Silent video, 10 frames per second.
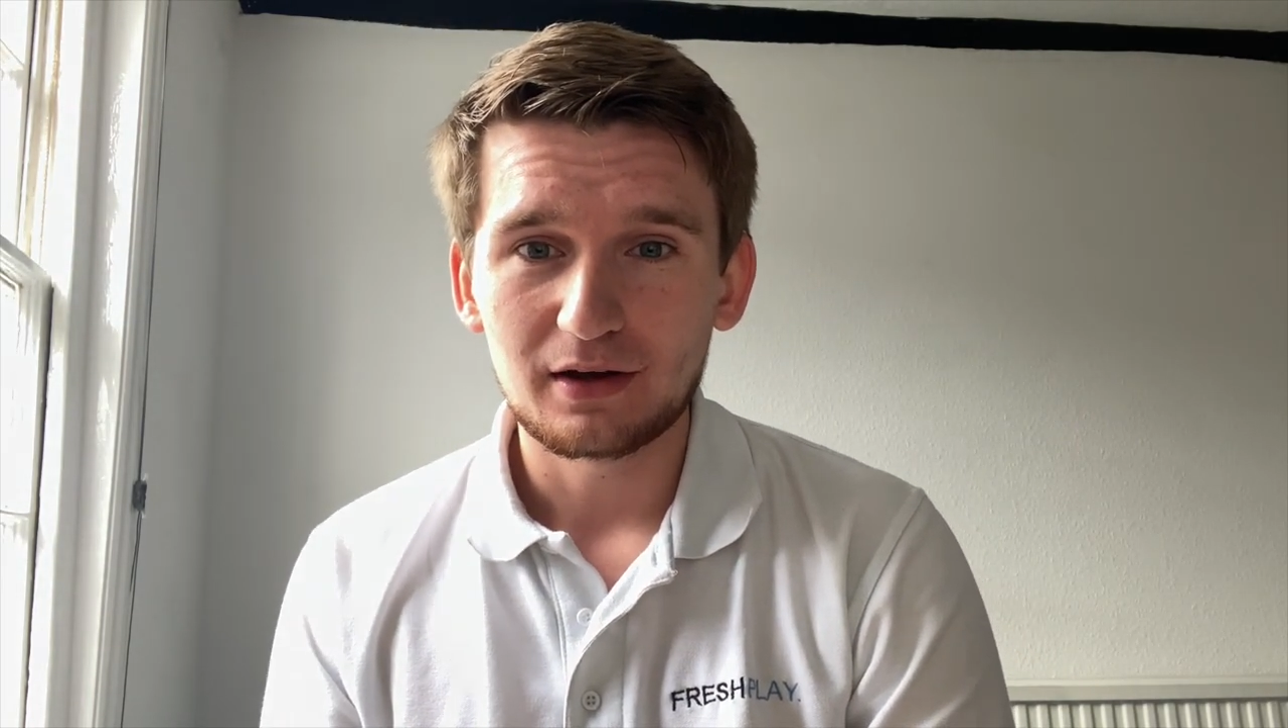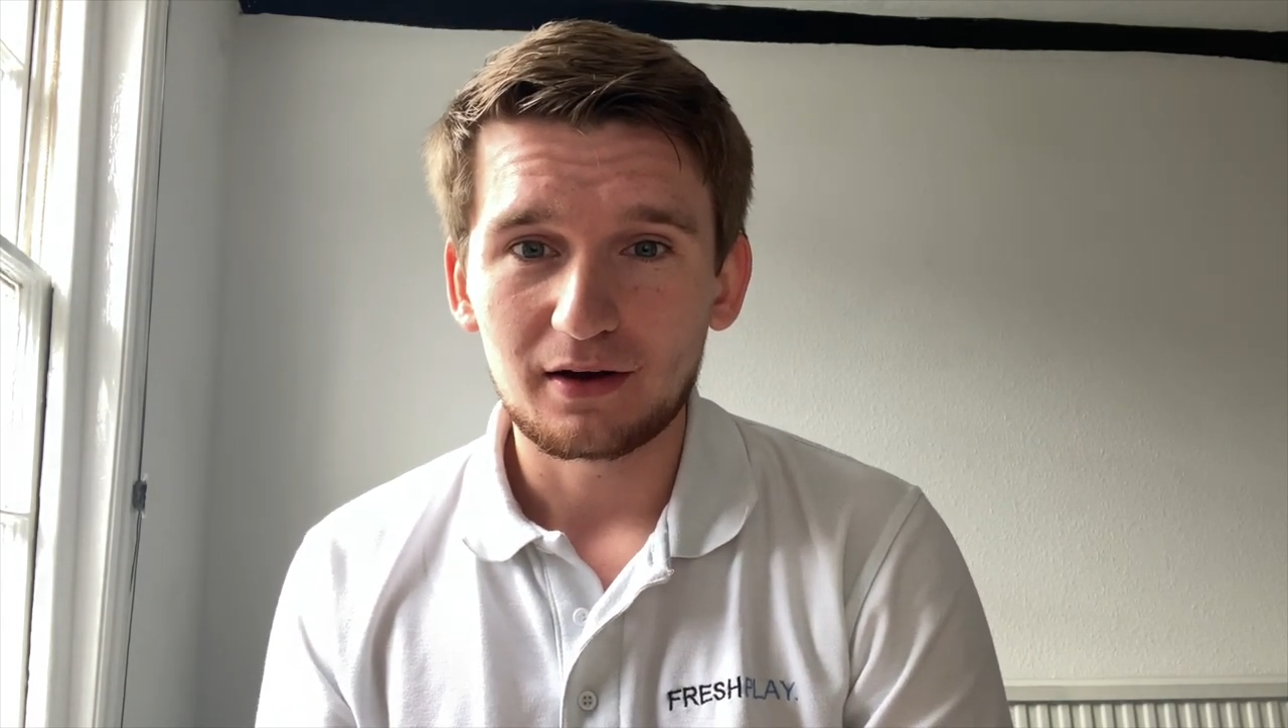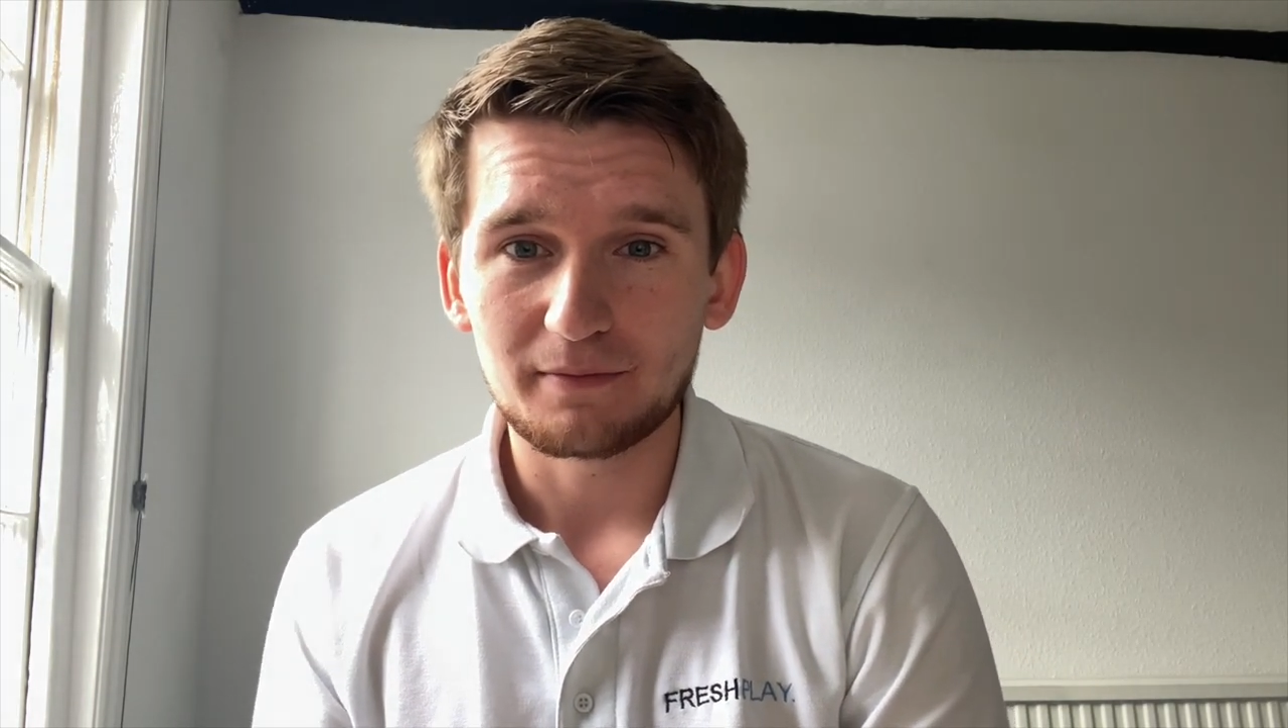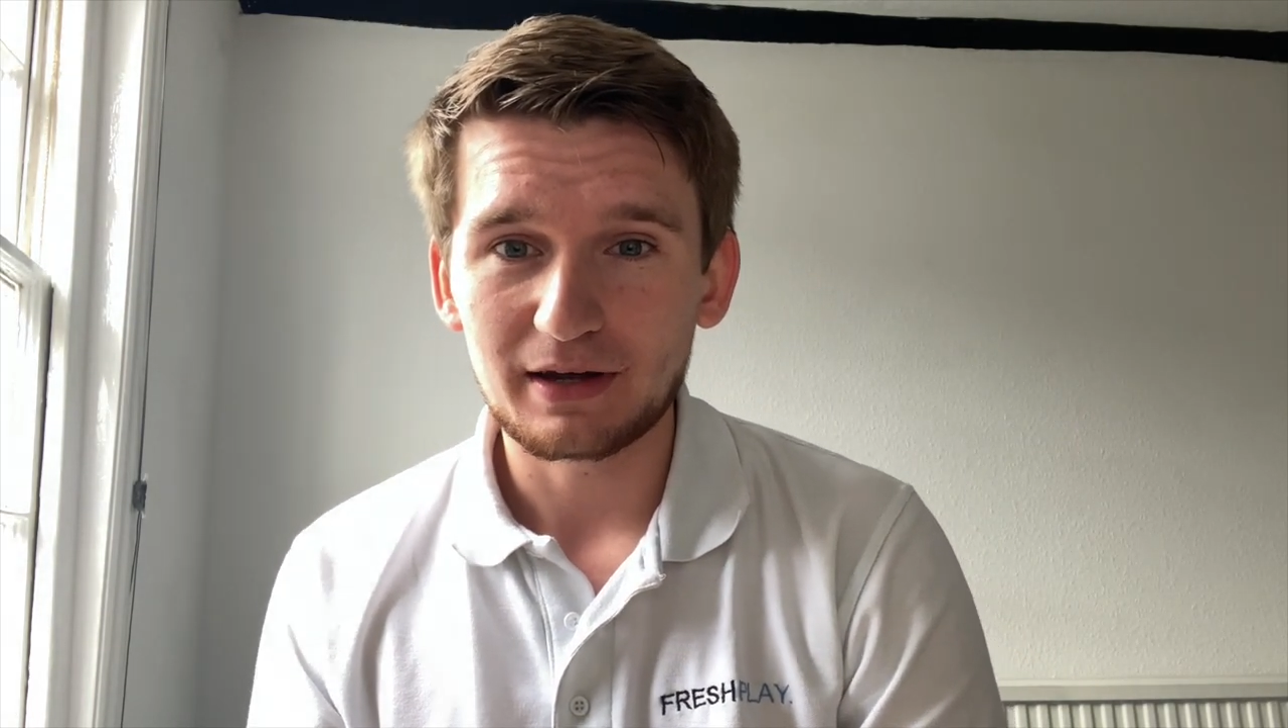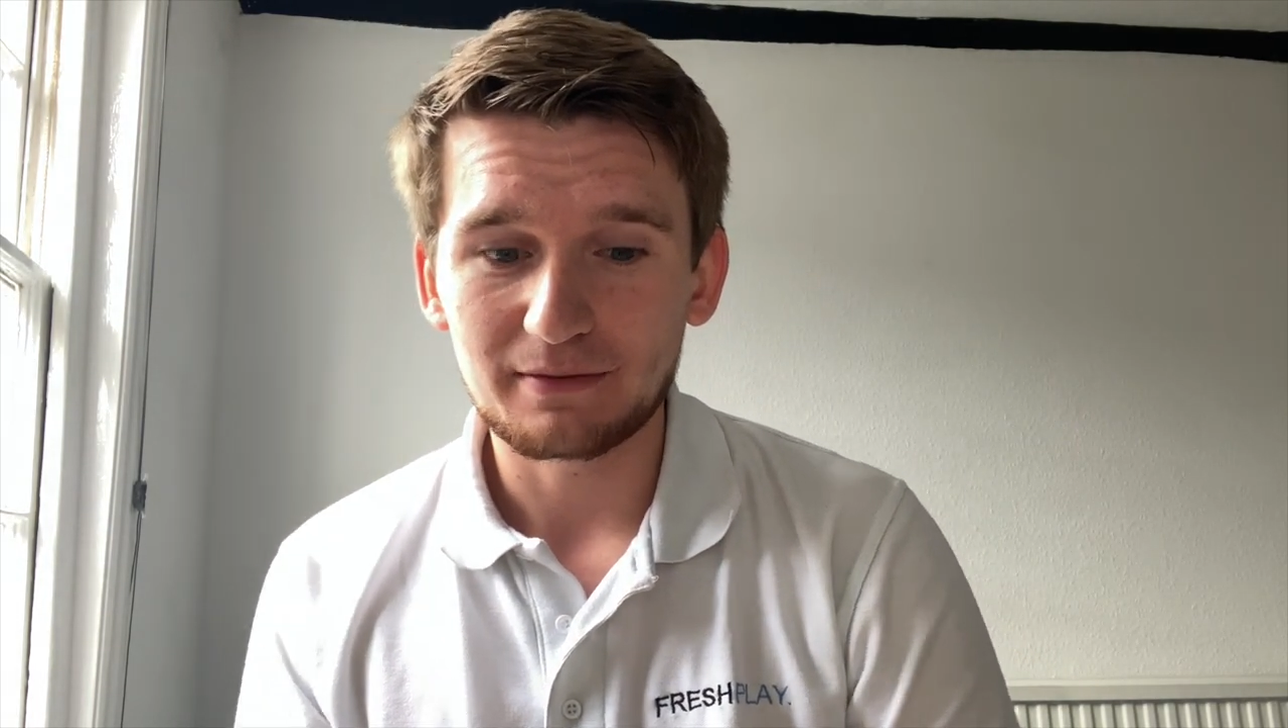
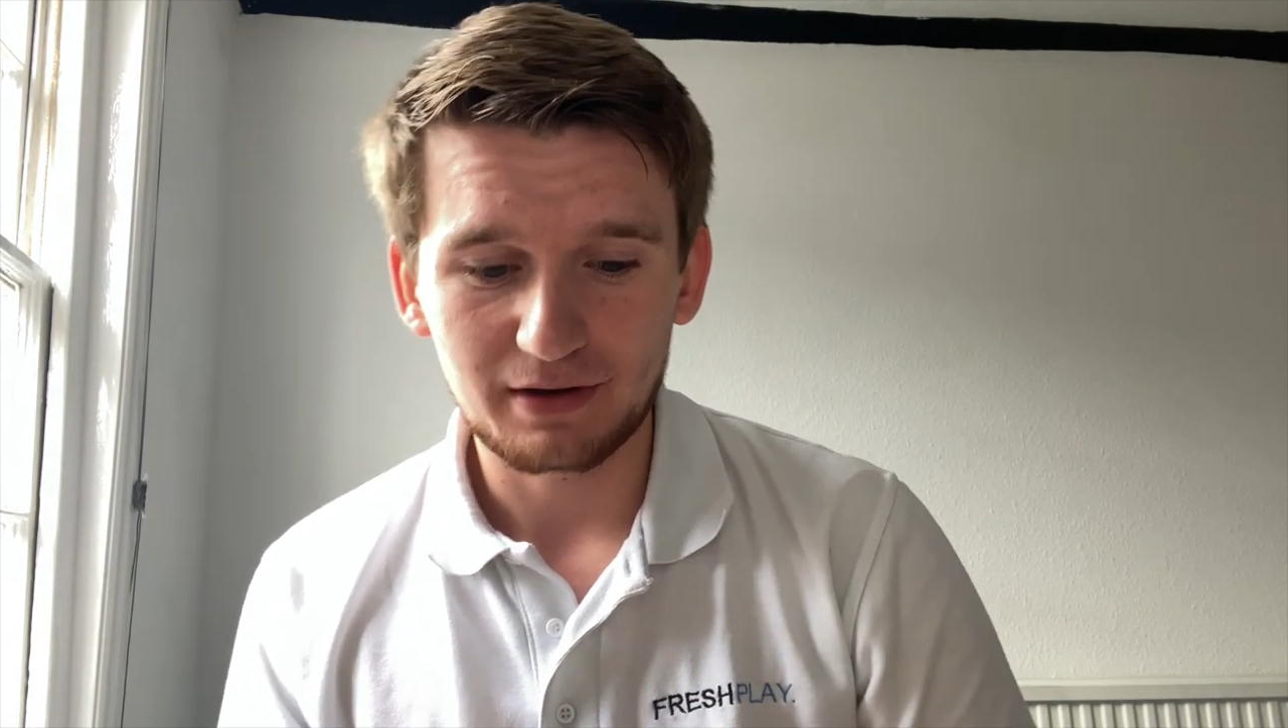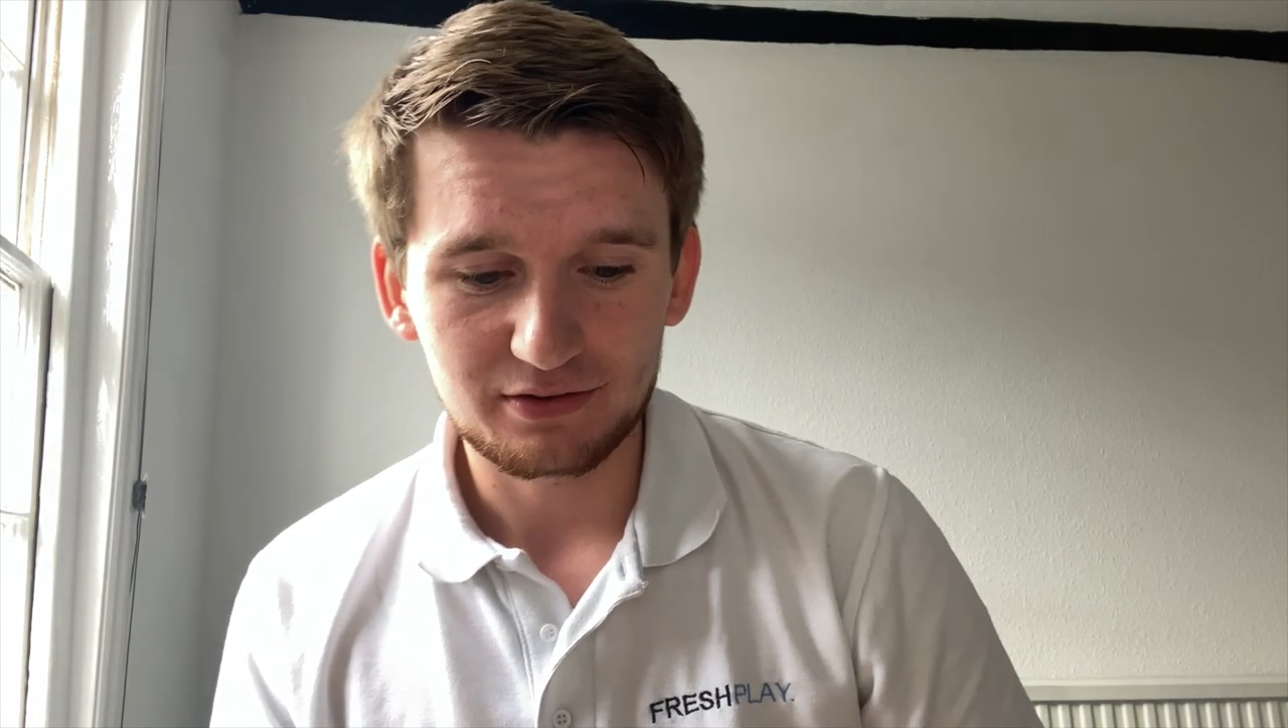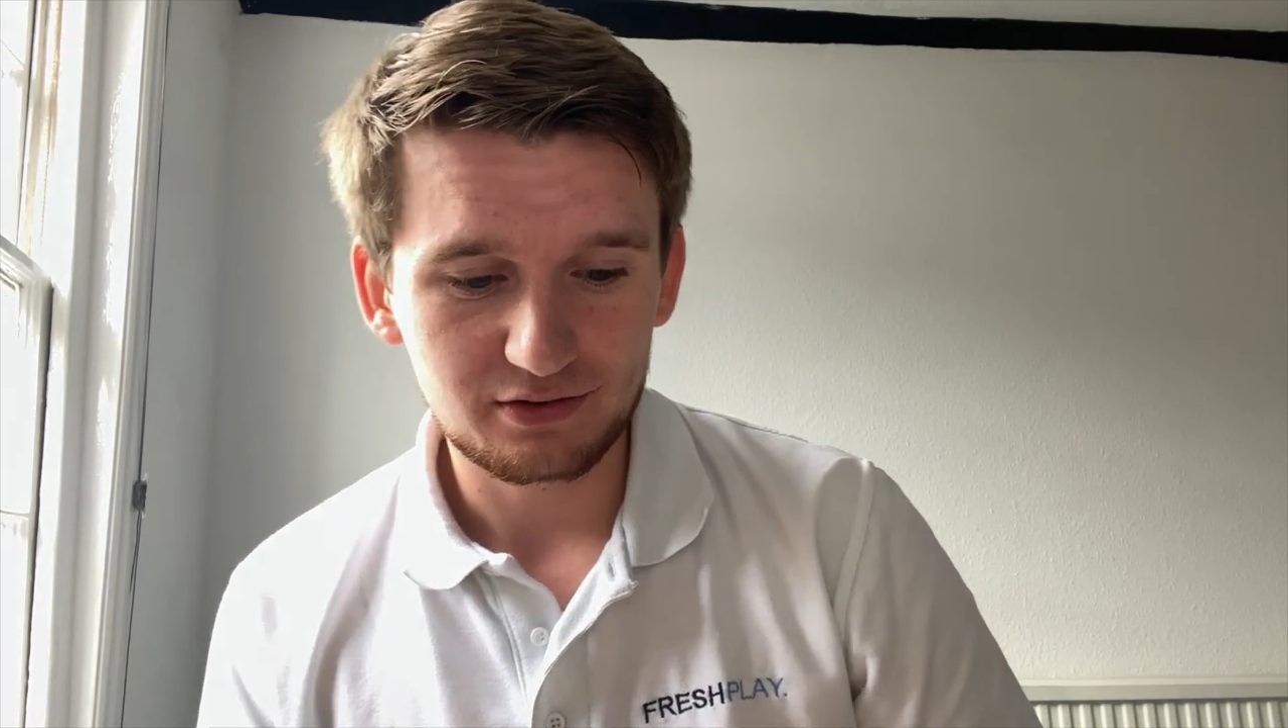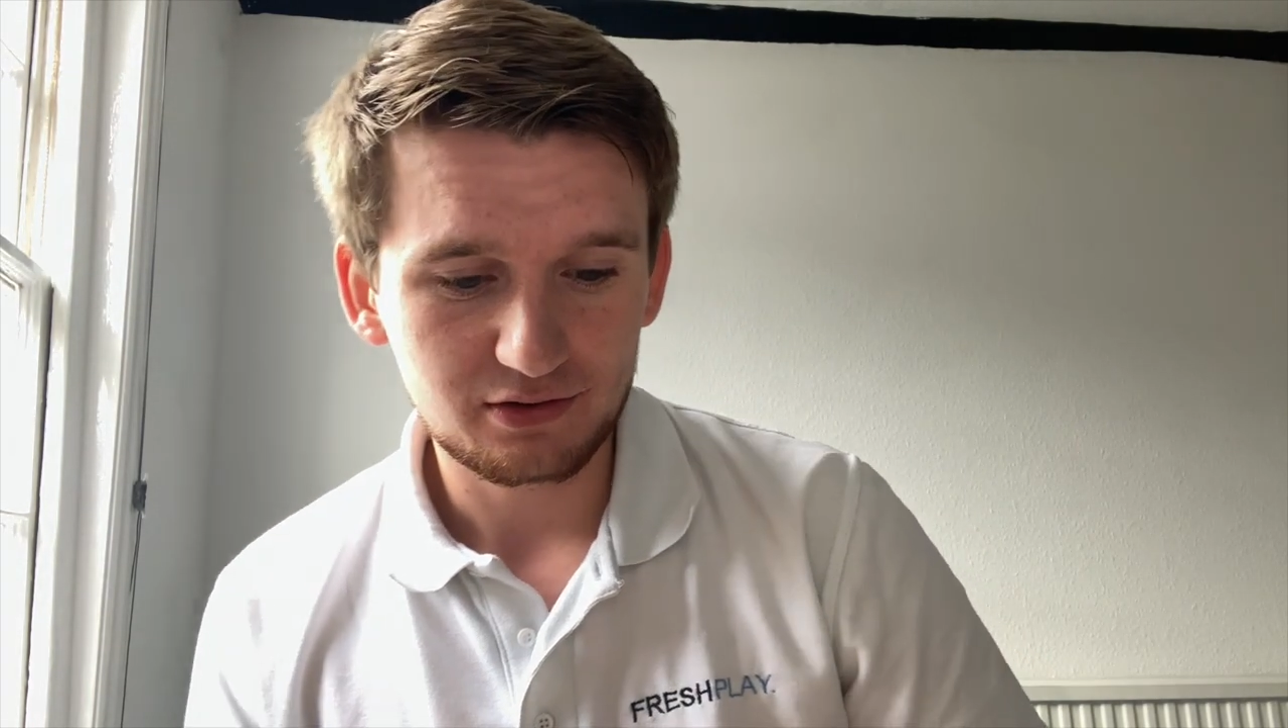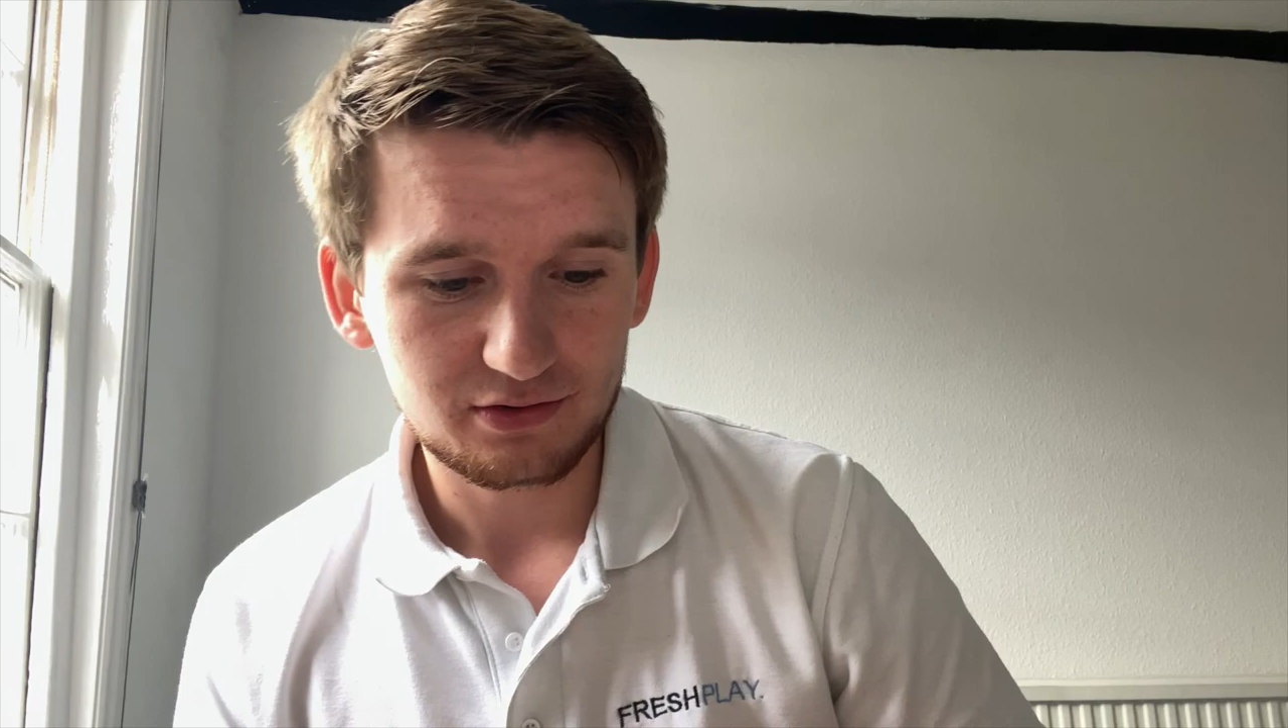I'm getting
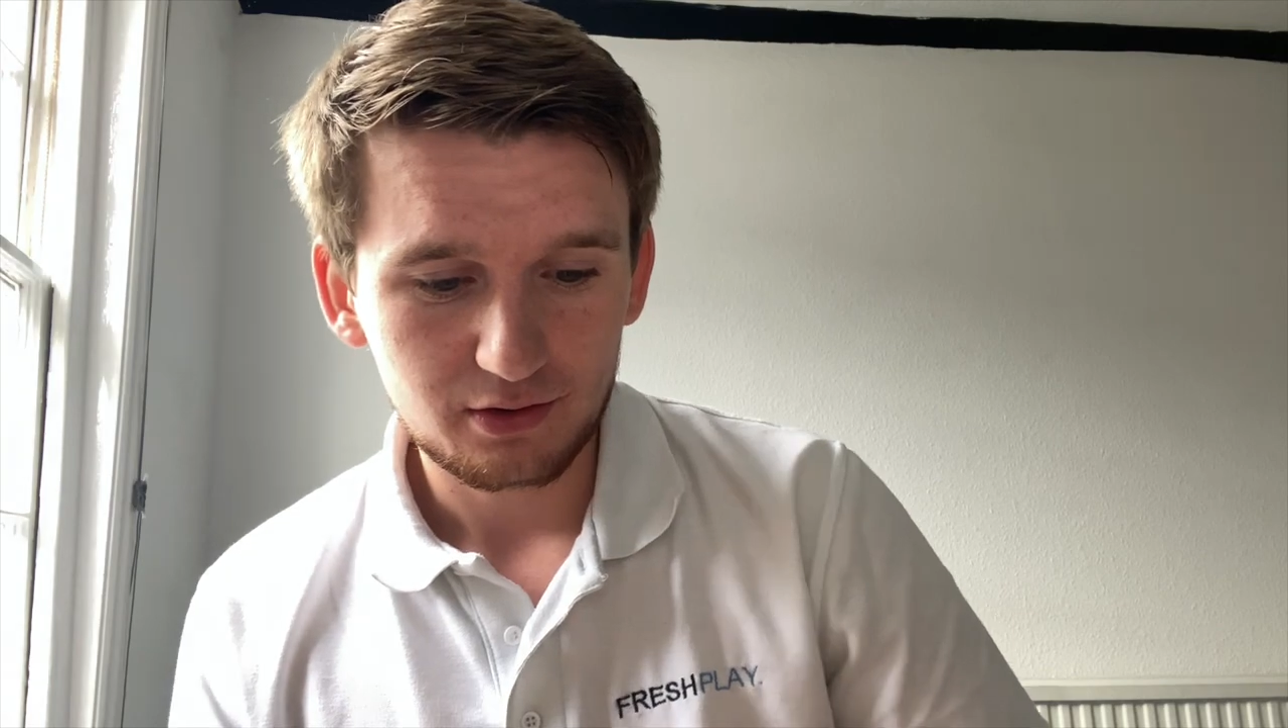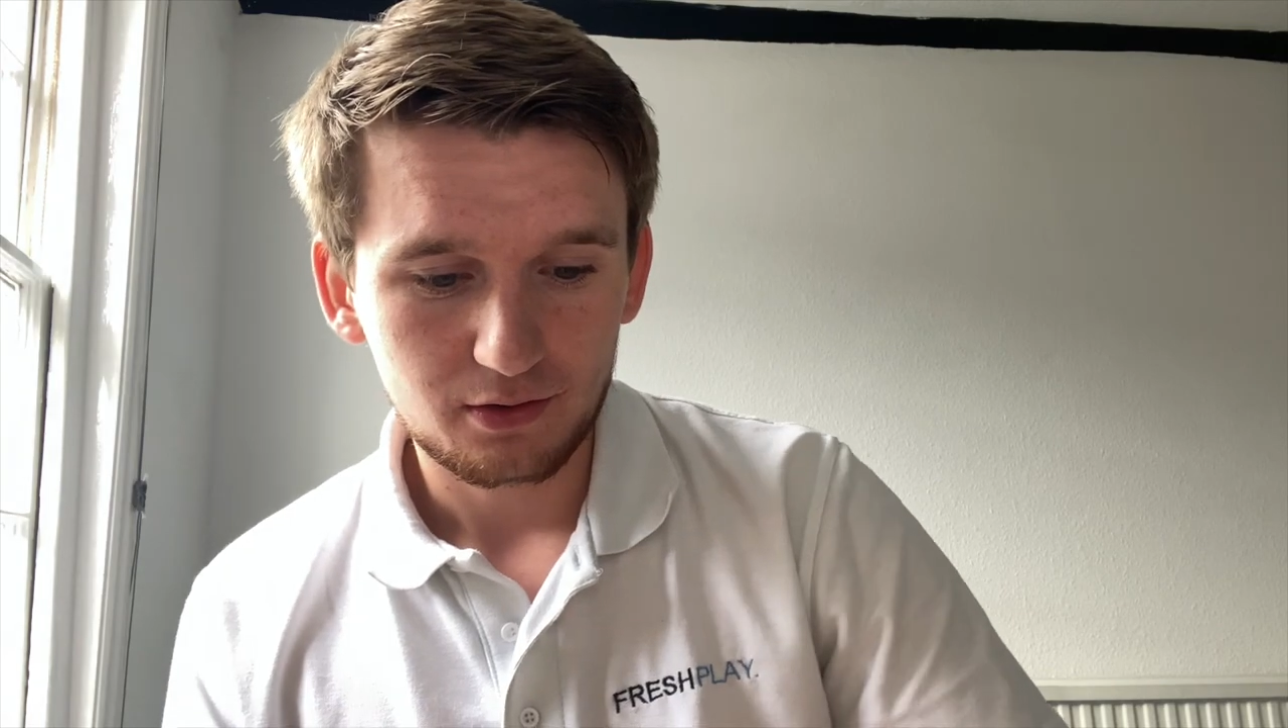messages.